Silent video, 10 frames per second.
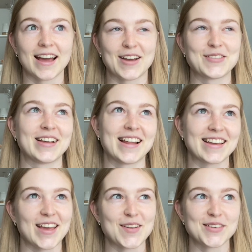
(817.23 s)
and I feel
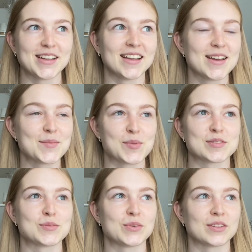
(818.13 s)
like every
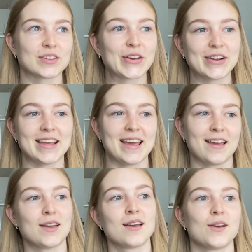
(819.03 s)
person with curly
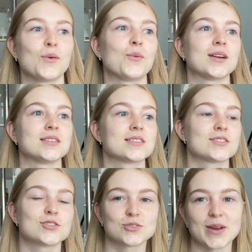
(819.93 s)
hair wants
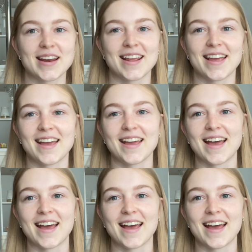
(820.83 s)
straight hair,